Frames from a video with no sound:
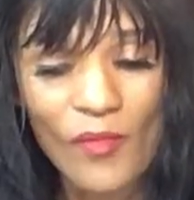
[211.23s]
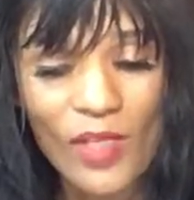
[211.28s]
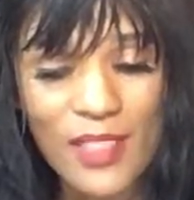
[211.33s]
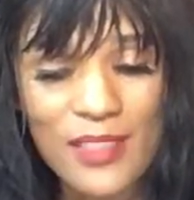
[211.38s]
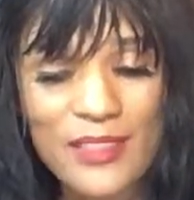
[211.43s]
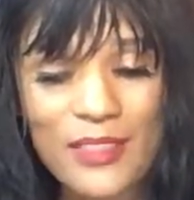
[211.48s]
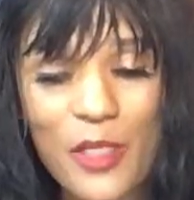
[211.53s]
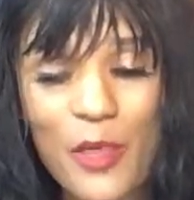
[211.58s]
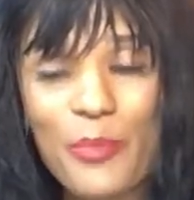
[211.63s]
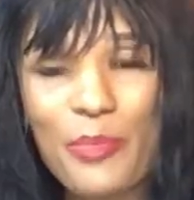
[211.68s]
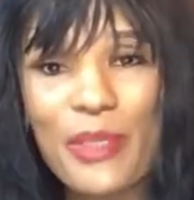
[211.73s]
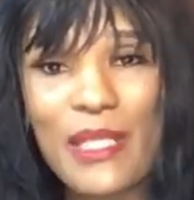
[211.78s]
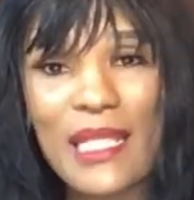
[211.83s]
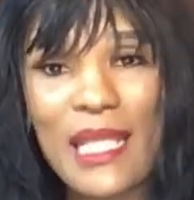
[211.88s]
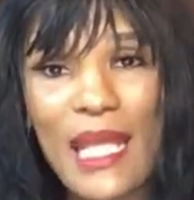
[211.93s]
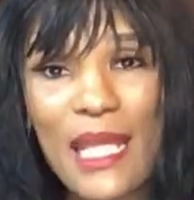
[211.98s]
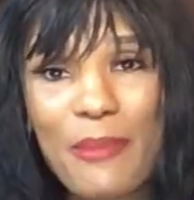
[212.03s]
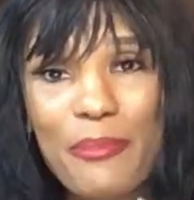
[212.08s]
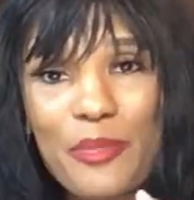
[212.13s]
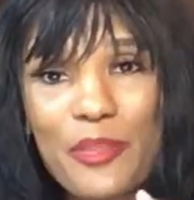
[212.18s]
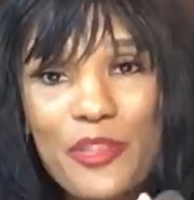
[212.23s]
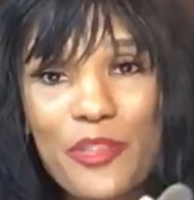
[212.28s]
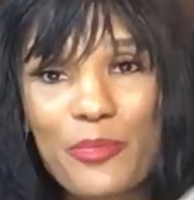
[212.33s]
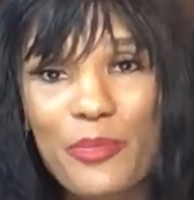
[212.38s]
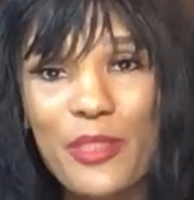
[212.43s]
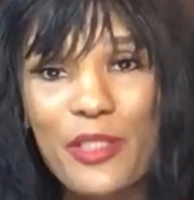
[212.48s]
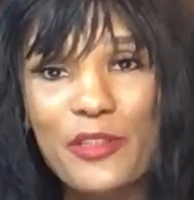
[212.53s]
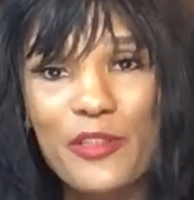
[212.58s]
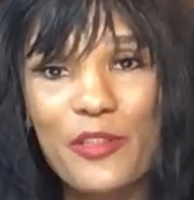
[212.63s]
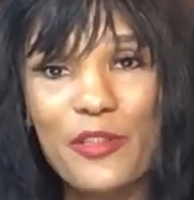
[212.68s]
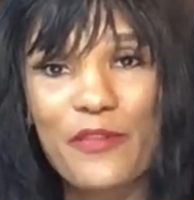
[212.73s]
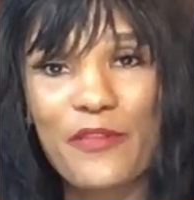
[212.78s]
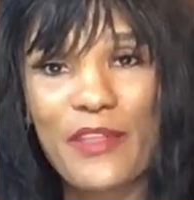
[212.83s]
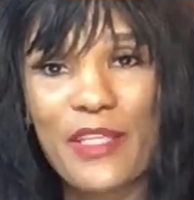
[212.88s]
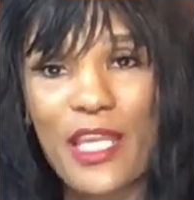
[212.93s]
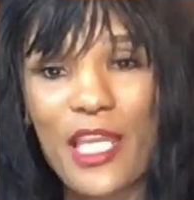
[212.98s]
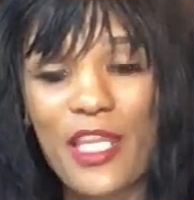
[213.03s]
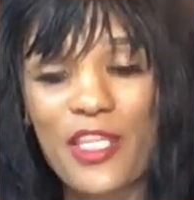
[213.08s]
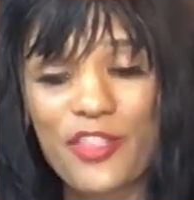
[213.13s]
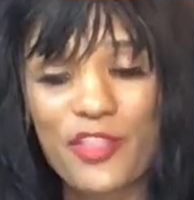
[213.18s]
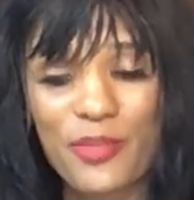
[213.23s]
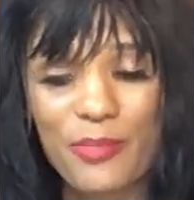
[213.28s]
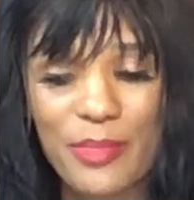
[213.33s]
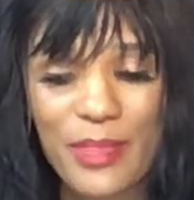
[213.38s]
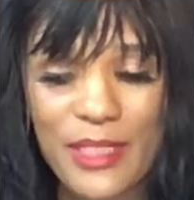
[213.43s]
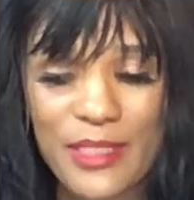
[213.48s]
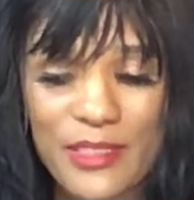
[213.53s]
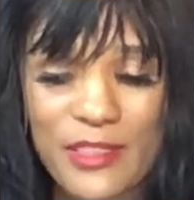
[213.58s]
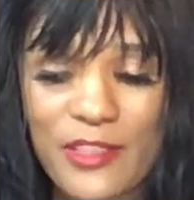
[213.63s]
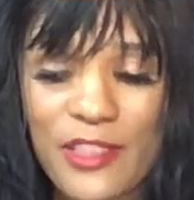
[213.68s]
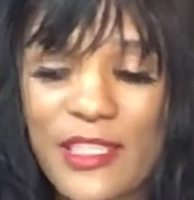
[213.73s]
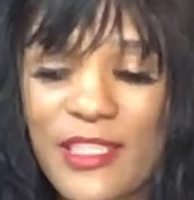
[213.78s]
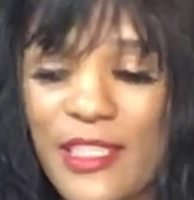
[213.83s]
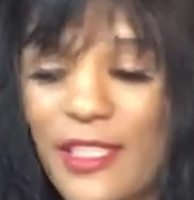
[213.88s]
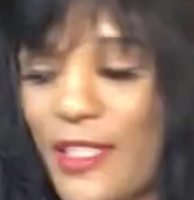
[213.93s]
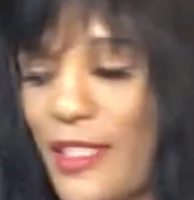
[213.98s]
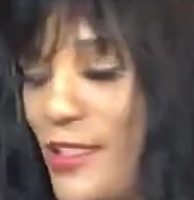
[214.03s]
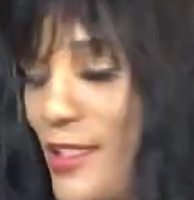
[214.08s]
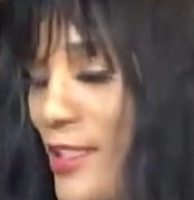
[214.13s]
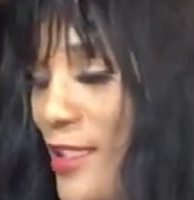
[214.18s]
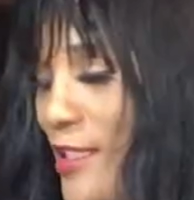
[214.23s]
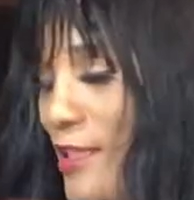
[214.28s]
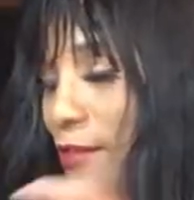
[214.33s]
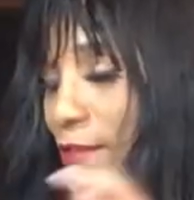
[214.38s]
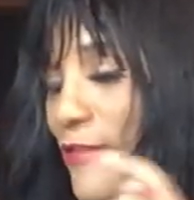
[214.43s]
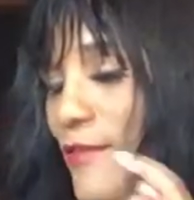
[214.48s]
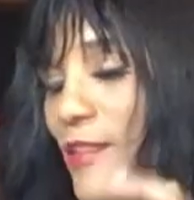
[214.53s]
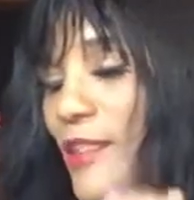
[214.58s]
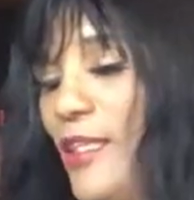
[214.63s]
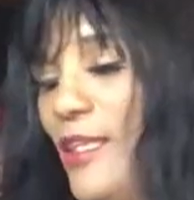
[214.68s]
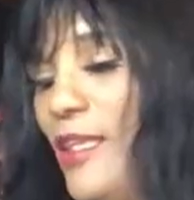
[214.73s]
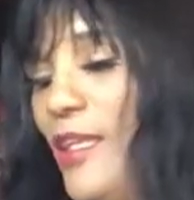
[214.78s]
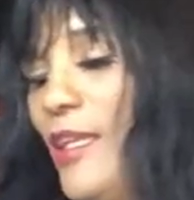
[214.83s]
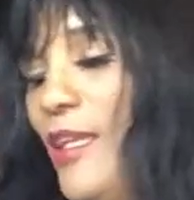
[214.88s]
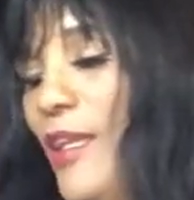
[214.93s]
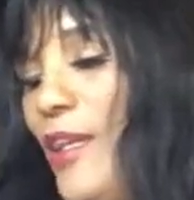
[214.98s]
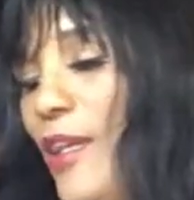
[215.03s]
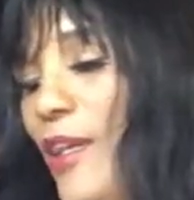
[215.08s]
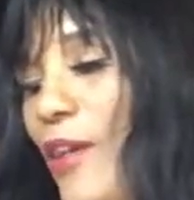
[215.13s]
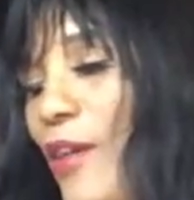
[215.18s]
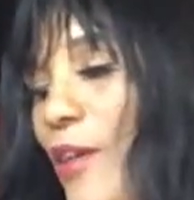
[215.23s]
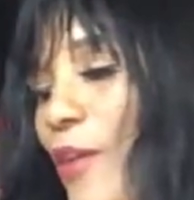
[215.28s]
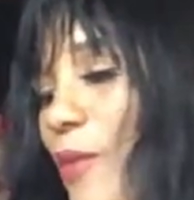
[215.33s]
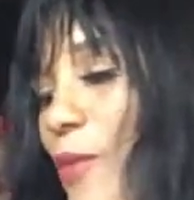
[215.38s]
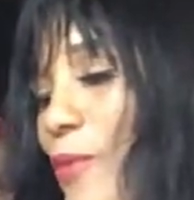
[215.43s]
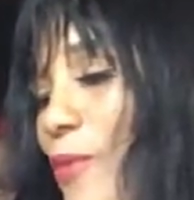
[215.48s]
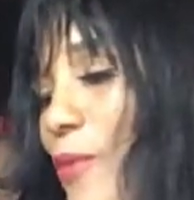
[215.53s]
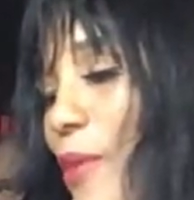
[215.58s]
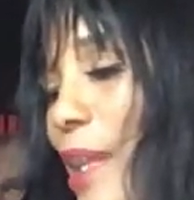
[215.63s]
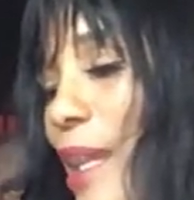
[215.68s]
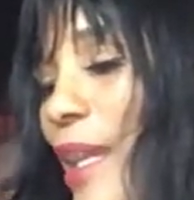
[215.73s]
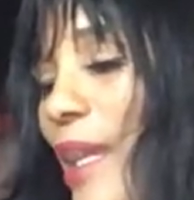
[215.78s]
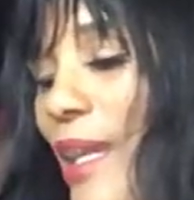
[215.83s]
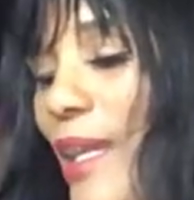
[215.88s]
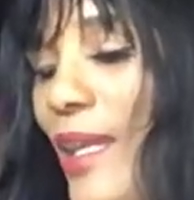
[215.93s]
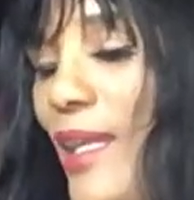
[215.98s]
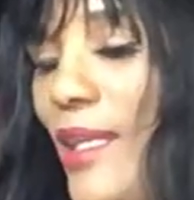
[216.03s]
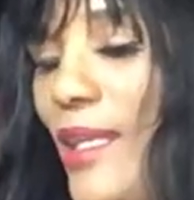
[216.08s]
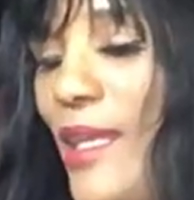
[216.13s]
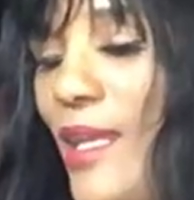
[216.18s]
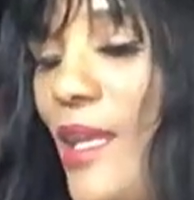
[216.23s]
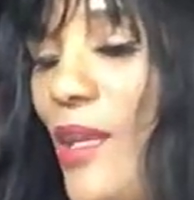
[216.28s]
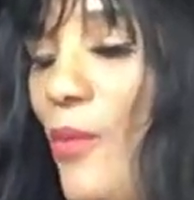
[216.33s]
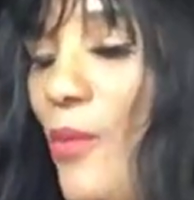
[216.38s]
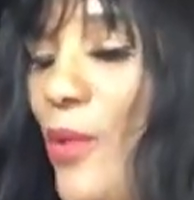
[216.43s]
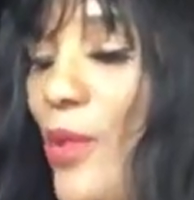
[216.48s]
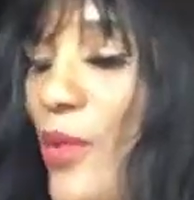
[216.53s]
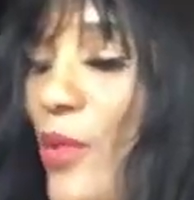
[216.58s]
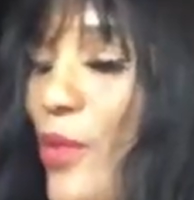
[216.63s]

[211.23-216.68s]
Don't be late. Put your bell notification buttons on. Yeah, that's enough. All right, now we are